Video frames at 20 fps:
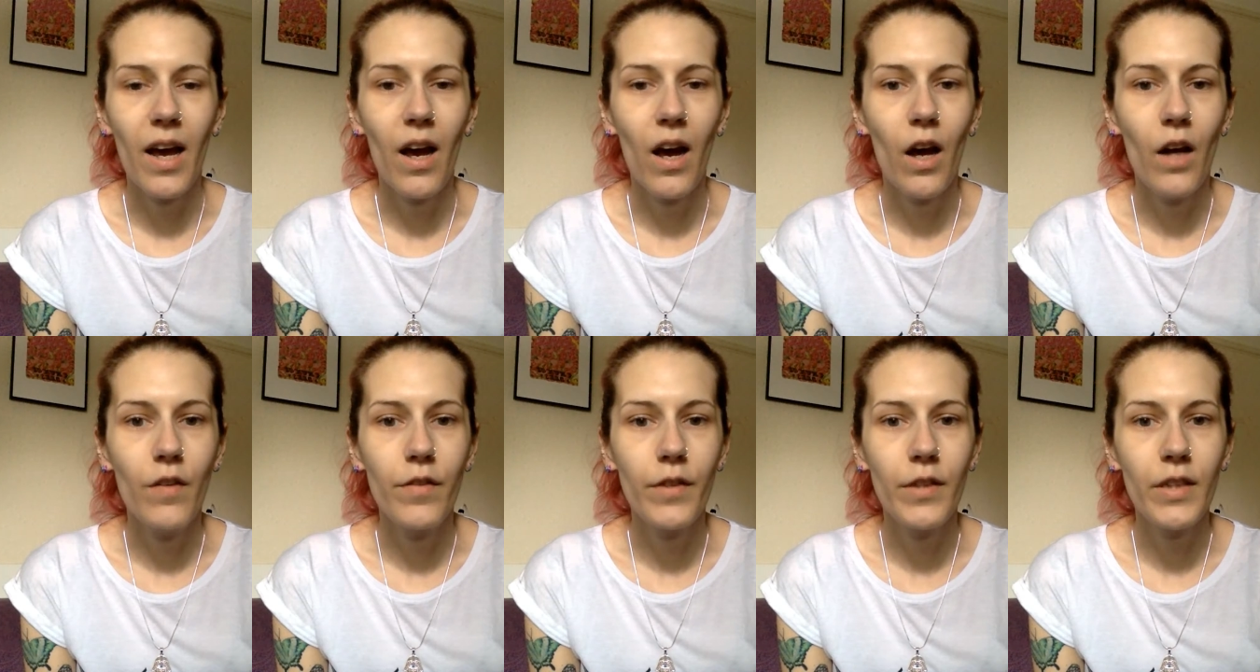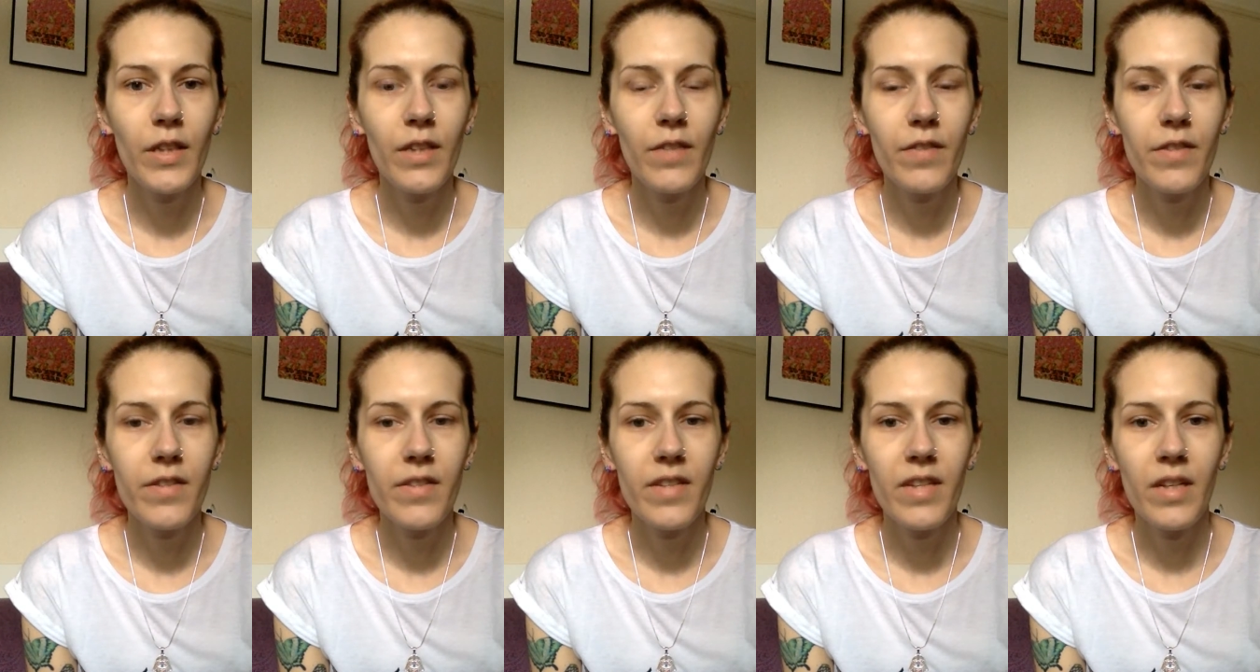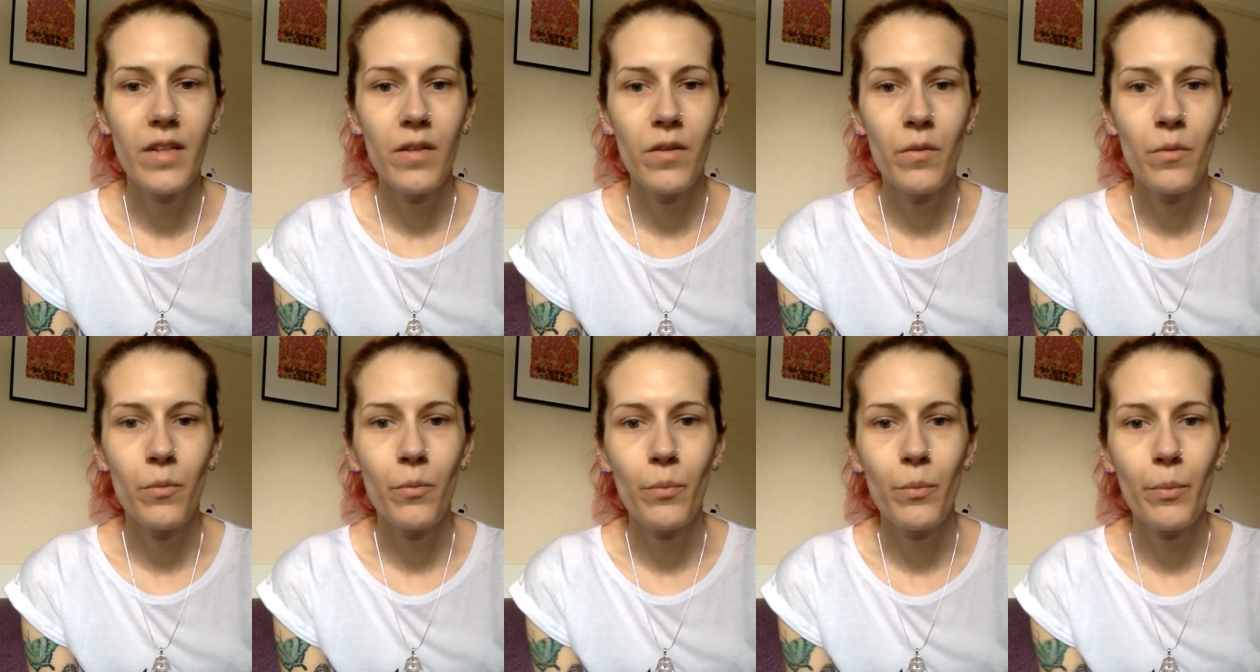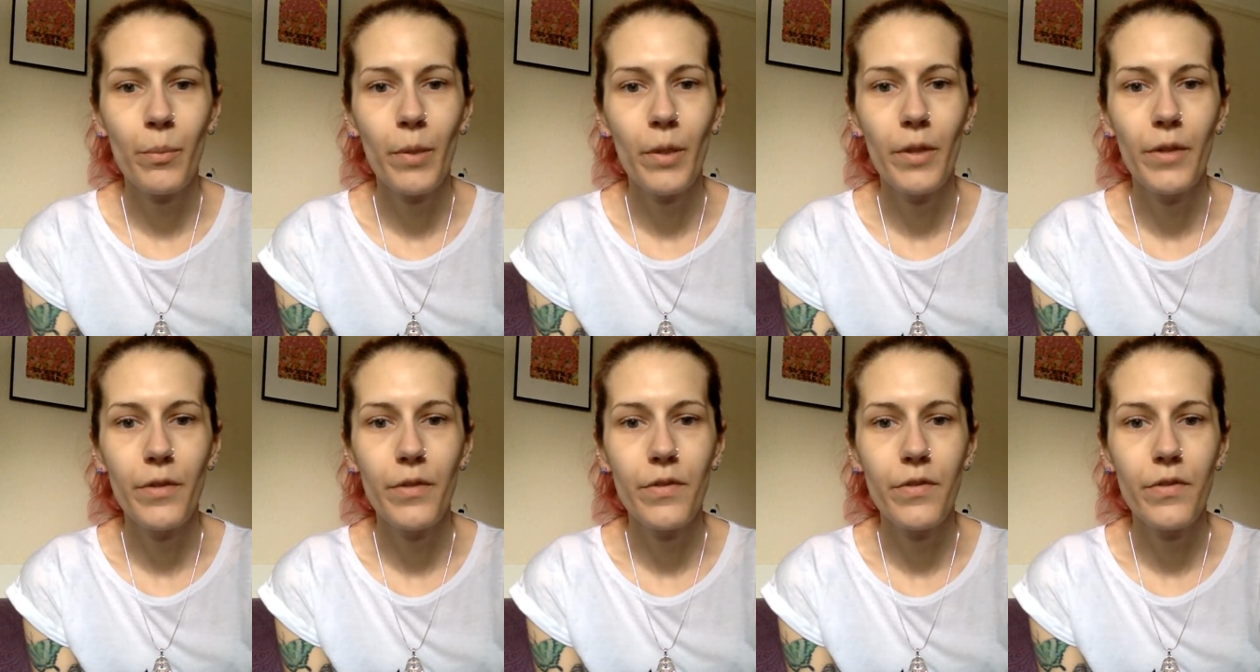I've only ever seen
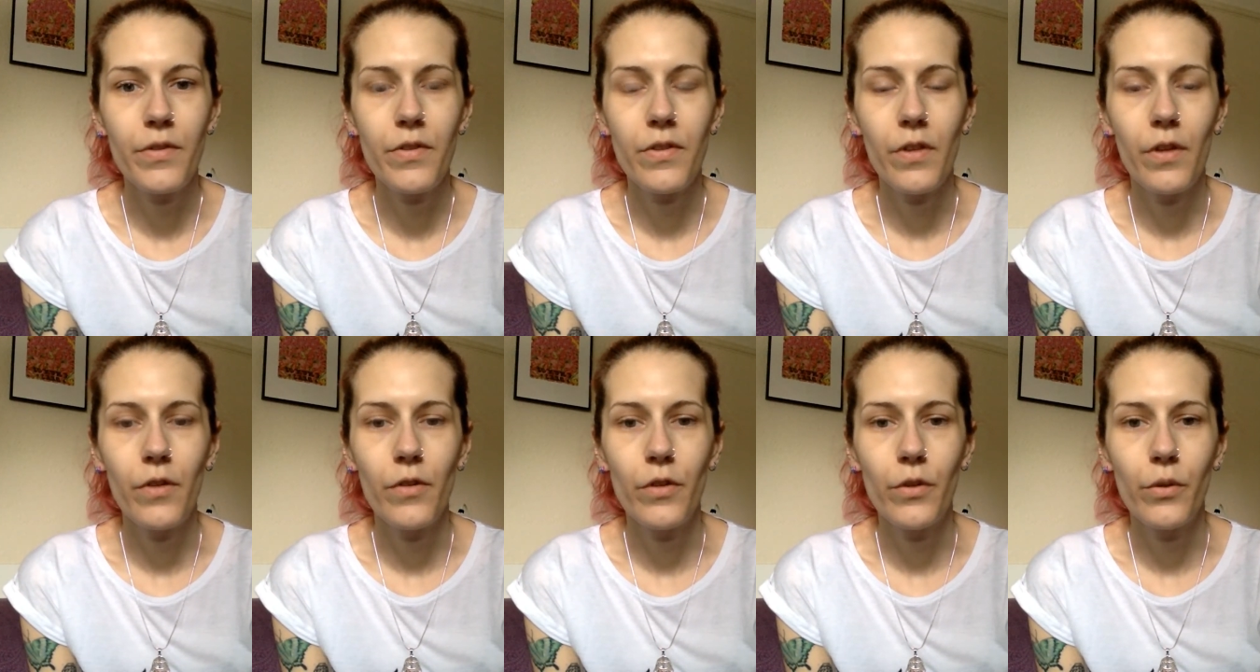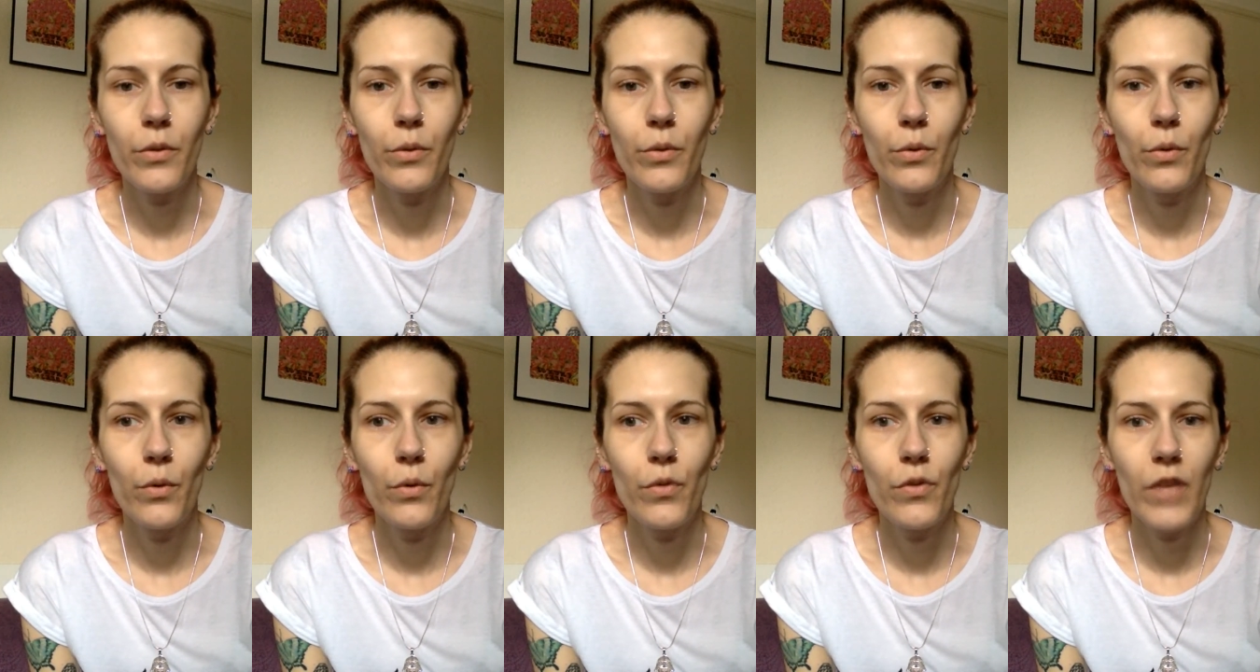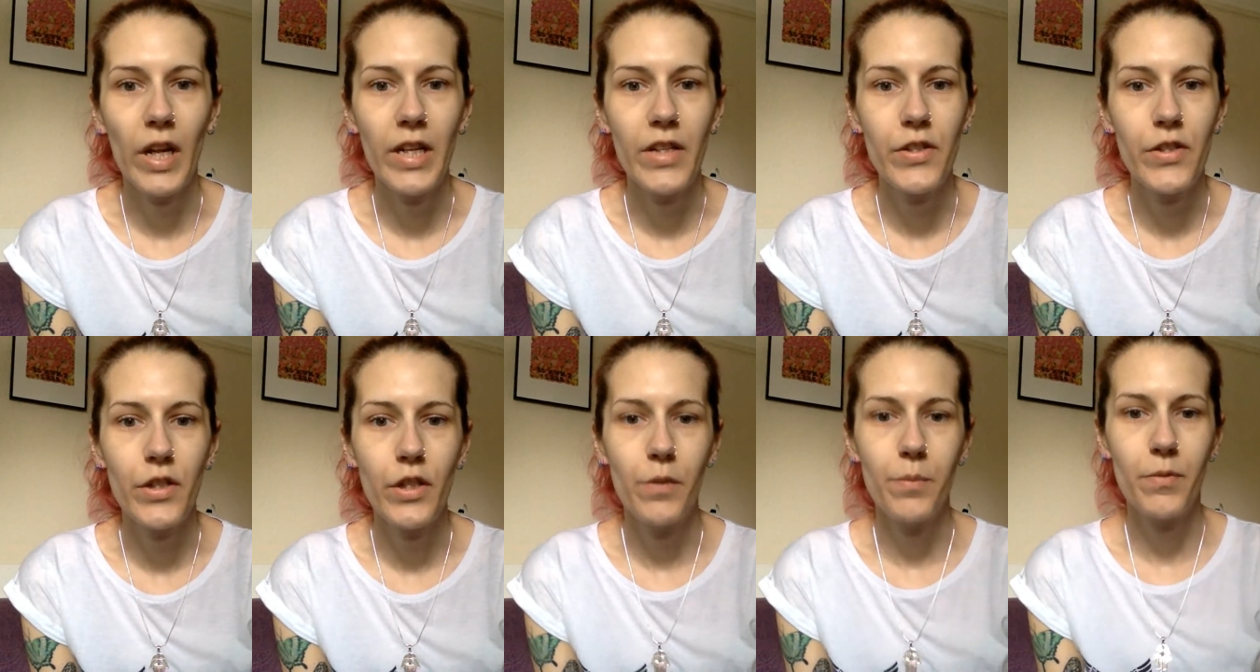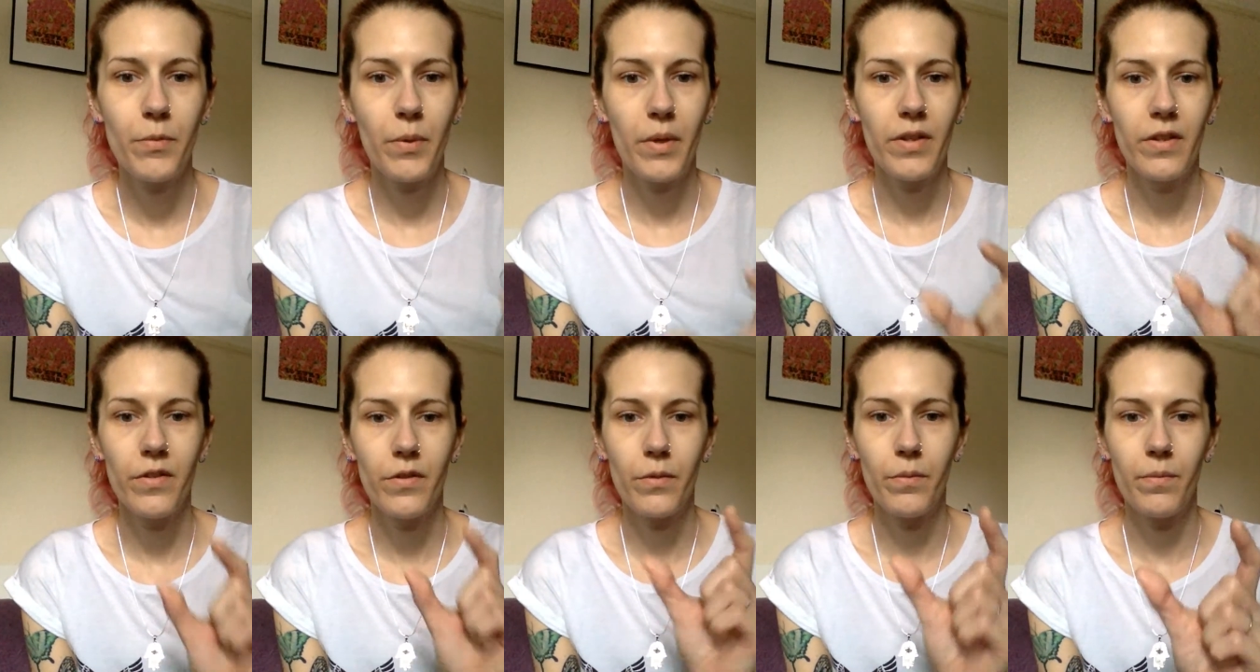post-surgical J tubes where
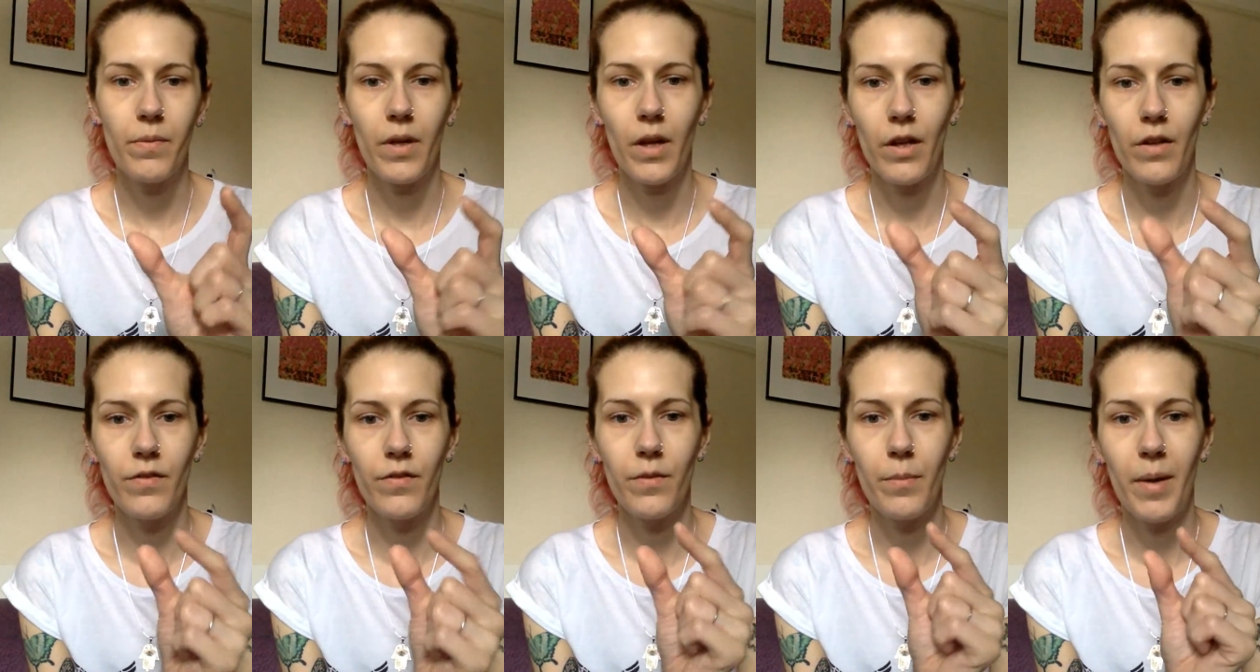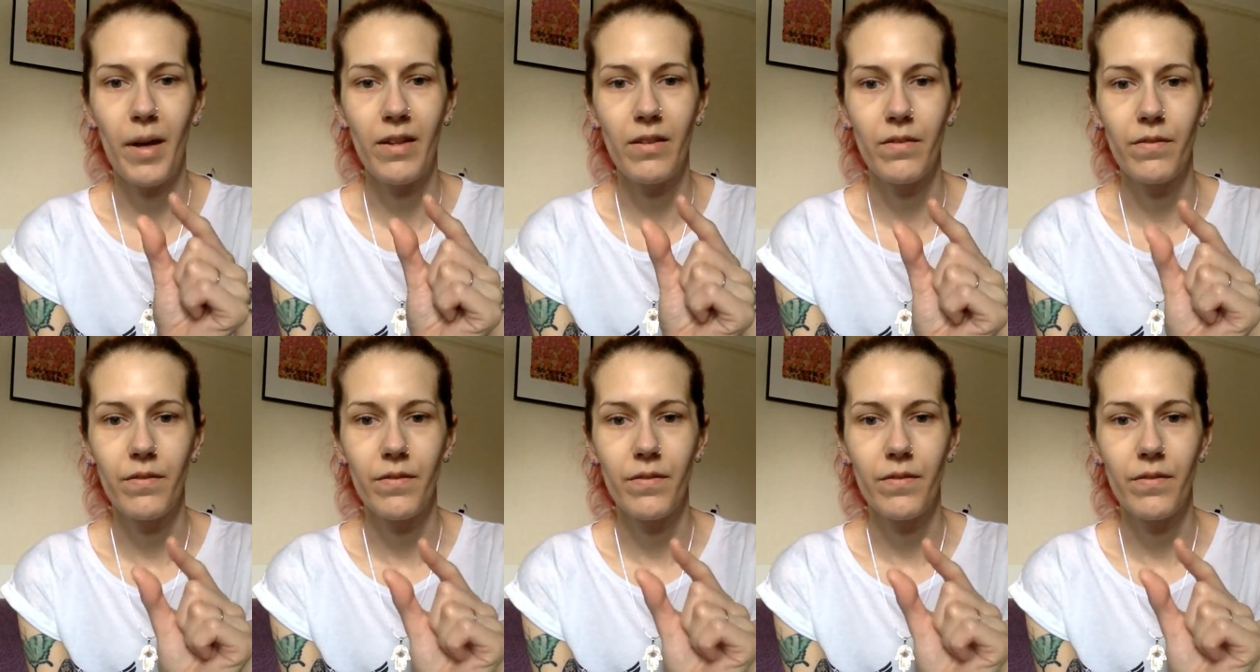there's kind of about